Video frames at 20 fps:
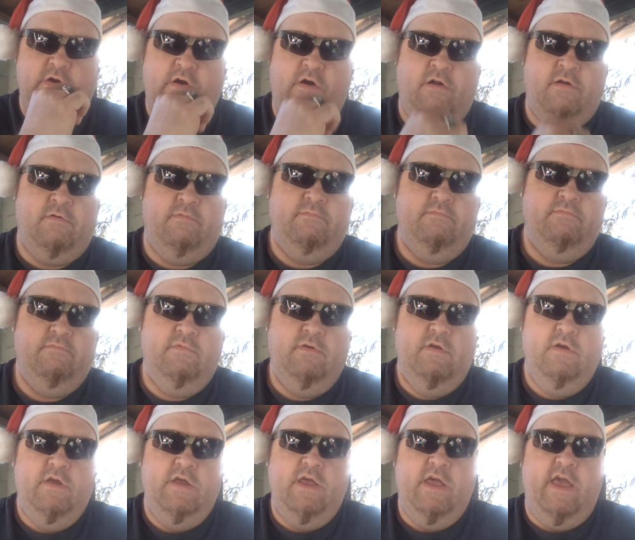or
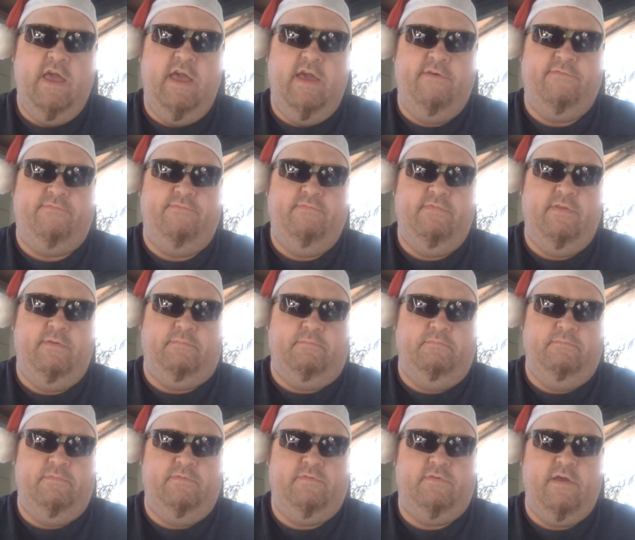if the
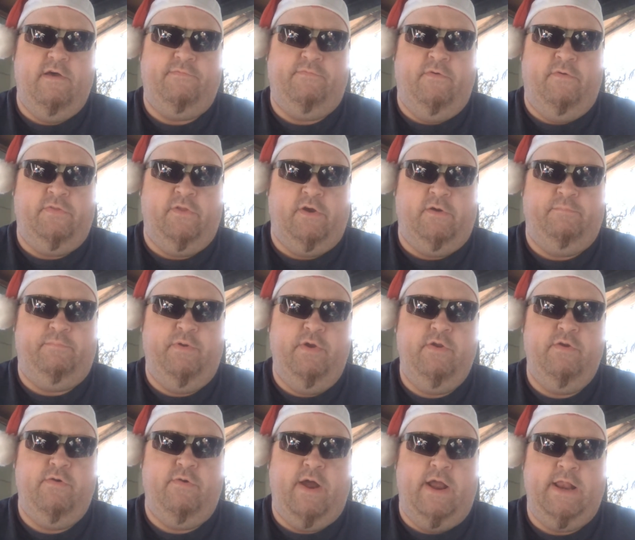stuff on the
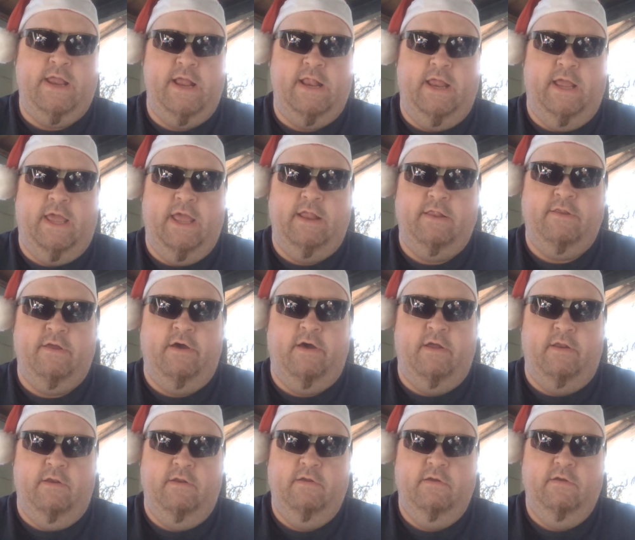computer I need to get
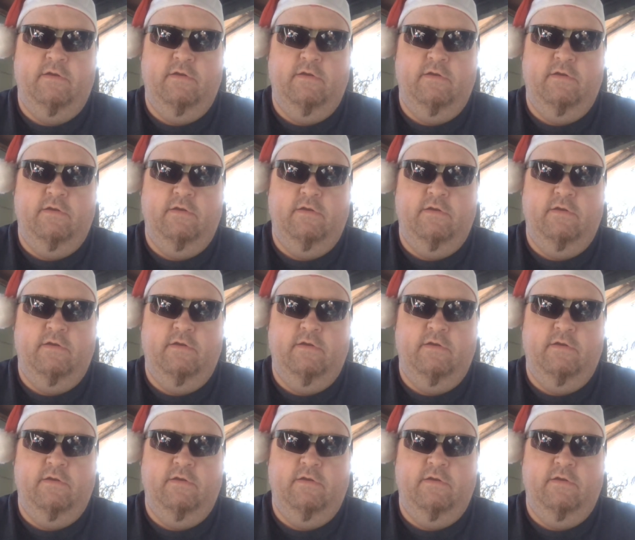done